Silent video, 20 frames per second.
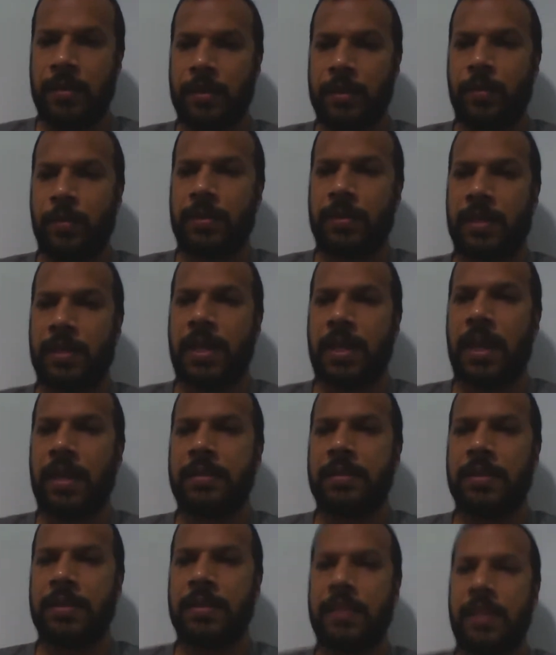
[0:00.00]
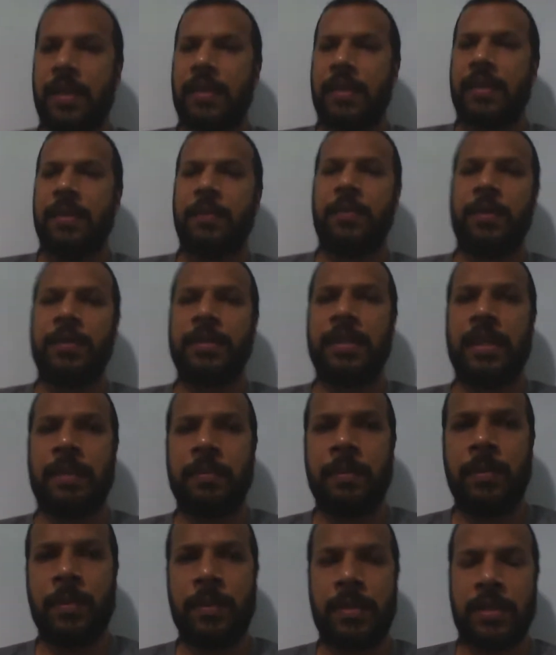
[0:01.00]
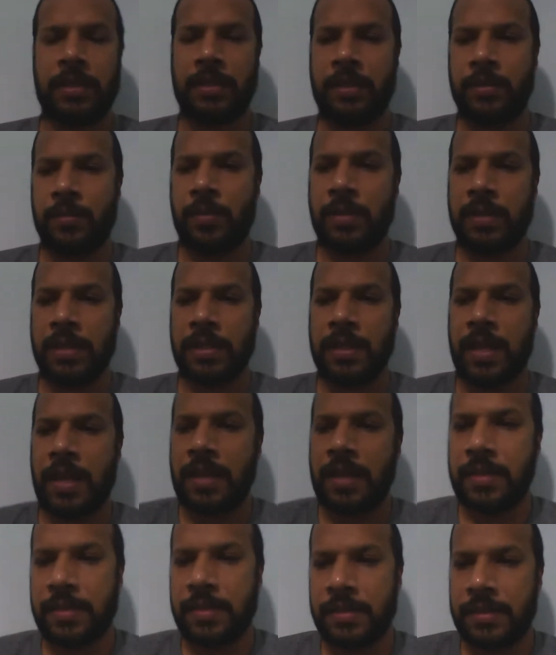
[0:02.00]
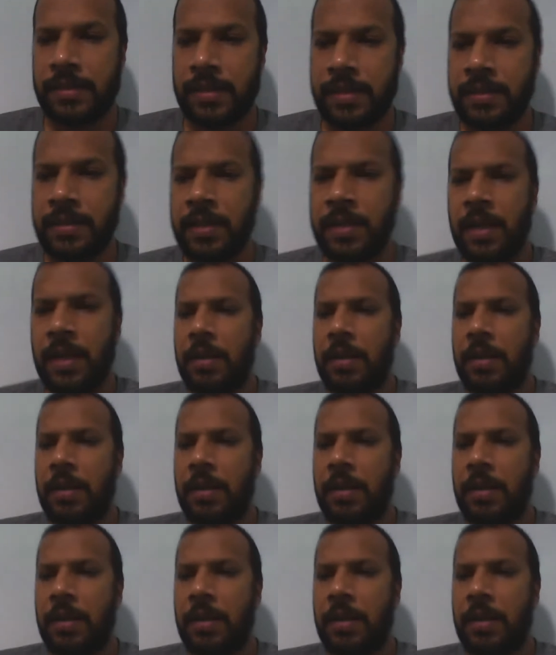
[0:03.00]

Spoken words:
SWOT analysis. Can anyone tell me what a SWOT analysis is?